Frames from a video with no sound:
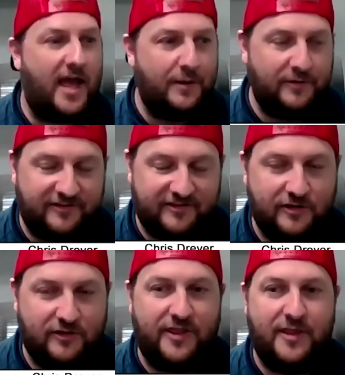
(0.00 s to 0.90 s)
I was
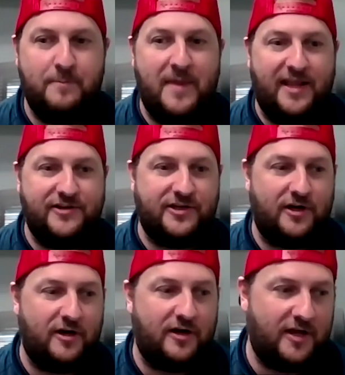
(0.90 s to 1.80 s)
still on the
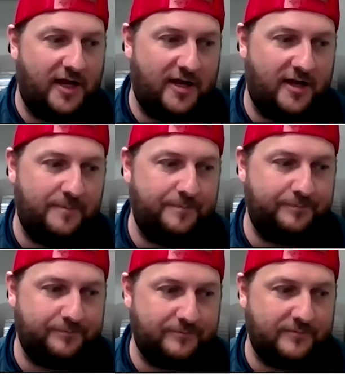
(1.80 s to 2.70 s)
major um,
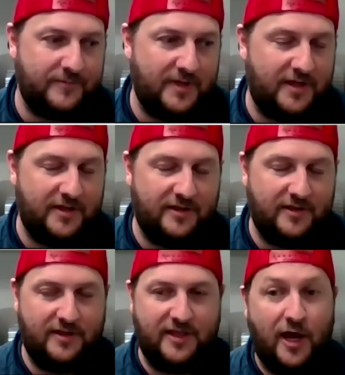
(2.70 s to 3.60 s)

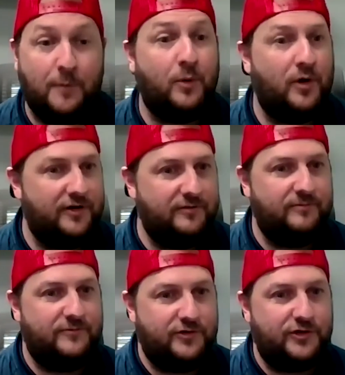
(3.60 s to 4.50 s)
the upward
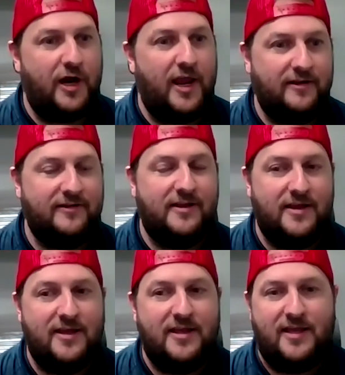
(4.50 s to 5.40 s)
trend,
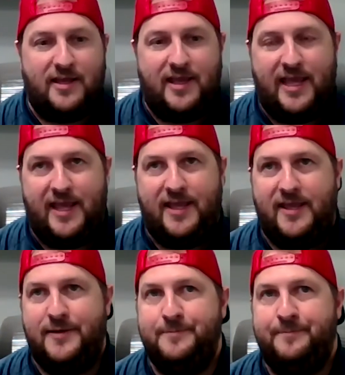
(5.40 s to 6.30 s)
mm-hmm.
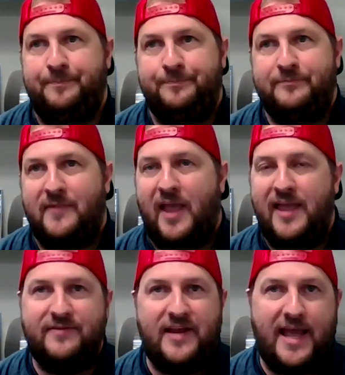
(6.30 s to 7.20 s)
and I
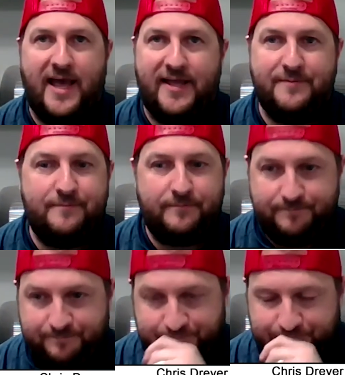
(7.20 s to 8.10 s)
even had
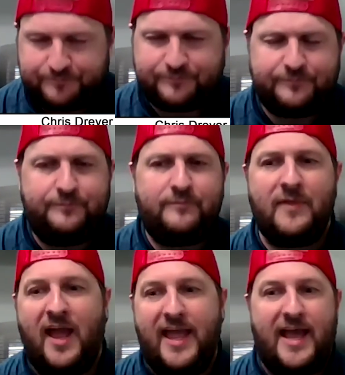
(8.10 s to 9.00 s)

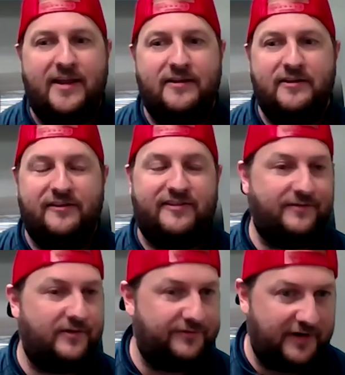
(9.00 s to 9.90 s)
I had
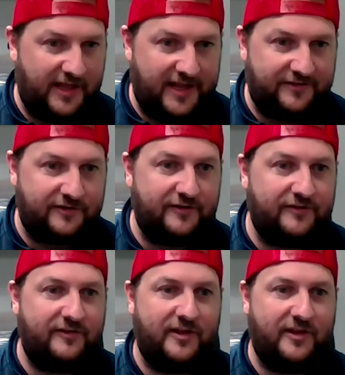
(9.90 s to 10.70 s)
several freelancers.